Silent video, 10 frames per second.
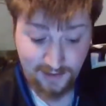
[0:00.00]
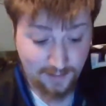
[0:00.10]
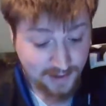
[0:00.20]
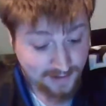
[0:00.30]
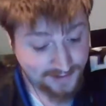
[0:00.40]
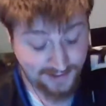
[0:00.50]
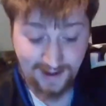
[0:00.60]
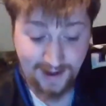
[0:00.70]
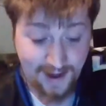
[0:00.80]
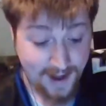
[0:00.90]
I mean,
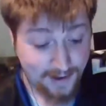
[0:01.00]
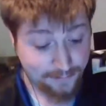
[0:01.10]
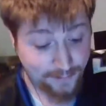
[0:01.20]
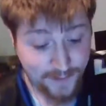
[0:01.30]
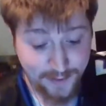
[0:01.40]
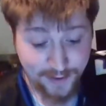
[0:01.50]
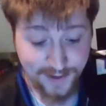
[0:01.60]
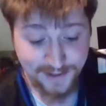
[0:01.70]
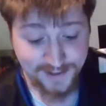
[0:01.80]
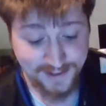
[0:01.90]
I had fun
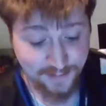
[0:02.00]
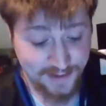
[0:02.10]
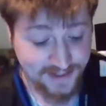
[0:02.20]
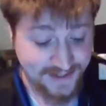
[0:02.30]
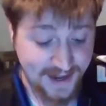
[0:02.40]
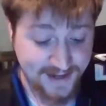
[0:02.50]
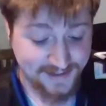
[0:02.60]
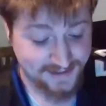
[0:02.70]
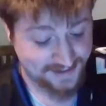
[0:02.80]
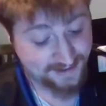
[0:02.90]
looking into some of these
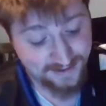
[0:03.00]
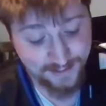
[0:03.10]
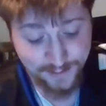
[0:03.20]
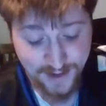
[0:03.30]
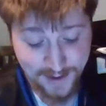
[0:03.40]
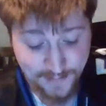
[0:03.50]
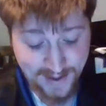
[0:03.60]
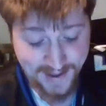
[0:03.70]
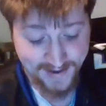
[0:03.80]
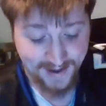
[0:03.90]
guys. They're not
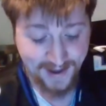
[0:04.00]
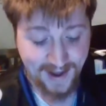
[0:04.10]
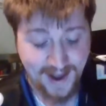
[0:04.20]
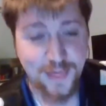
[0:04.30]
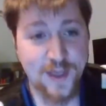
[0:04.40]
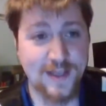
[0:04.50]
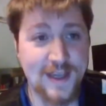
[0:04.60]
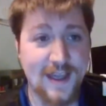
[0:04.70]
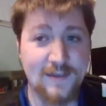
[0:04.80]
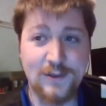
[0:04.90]
bad. I think
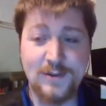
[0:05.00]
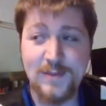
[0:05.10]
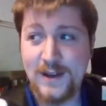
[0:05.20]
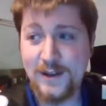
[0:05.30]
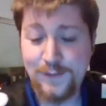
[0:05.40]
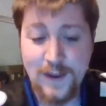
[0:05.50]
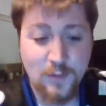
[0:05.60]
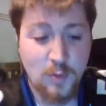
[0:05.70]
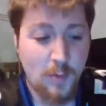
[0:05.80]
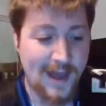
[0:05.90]
they gave them
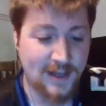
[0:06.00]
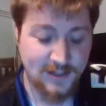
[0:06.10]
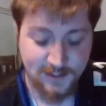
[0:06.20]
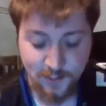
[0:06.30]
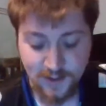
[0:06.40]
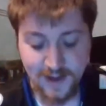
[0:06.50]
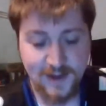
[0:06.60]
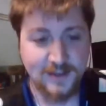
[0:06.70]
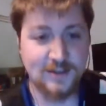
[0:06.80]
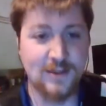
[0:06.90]
favorable matches. We'll get
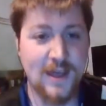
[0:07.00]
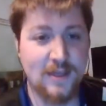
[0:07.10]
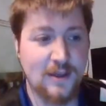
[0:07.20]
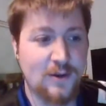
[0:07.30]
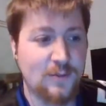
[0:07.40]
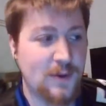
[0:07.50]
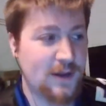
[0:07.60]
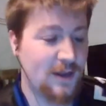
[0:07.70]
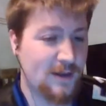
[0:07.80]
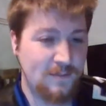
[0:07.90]
into that though.
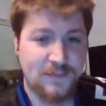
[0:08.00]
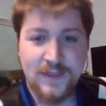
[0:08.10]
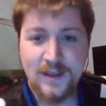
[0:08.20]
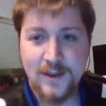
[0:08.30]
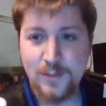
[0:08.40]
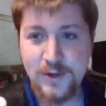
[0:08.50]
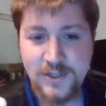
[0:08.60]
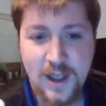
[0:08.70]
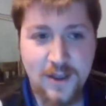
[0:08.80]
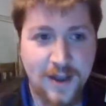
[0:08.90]
But
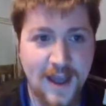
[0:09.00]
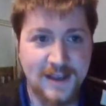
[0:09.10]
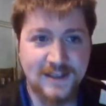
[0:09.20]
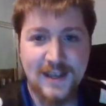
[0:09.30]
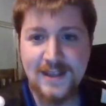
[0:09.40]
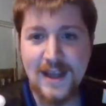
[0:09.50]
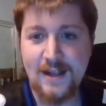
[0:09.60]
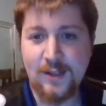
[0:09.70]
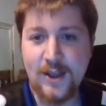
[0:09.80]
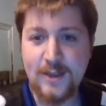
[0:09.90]
appreciate you guys. Hit
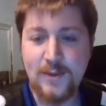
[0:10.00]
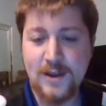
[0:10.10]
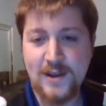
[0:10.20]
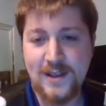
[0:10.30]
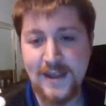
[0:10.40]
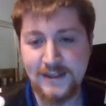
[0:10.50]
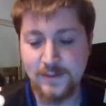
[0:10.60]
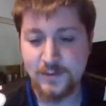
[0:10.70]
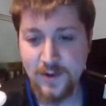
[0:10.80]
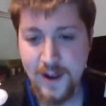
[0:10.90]
that like button, hit that
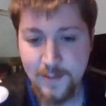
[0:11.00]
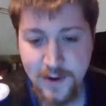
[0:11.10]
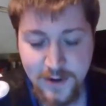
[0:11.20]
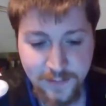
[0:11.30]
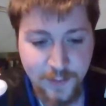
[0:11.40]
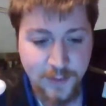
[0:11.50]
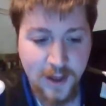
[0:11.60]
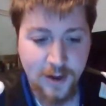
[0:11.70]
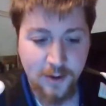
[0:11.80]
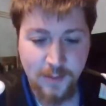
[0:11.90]
subscribe button if you're
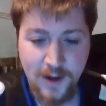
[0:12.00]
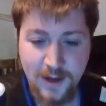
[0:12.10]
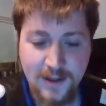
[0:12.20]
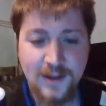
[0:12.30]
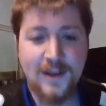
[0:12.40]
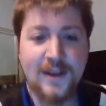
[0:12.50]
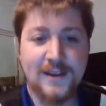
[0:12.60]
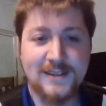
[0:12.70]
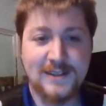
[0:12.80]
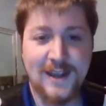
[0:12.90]
not already.
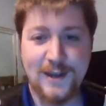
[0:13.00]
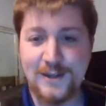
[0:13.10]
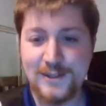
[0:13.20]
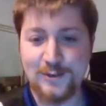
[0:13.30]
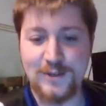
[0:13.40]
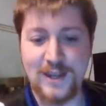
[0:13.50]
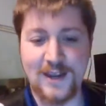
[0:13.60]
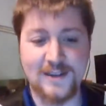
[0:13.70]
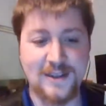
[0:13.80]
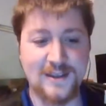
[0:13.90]
Excited to
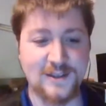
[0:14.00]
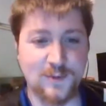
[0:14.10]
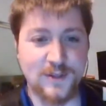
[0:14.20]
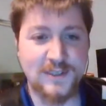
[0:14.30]
dig into this one.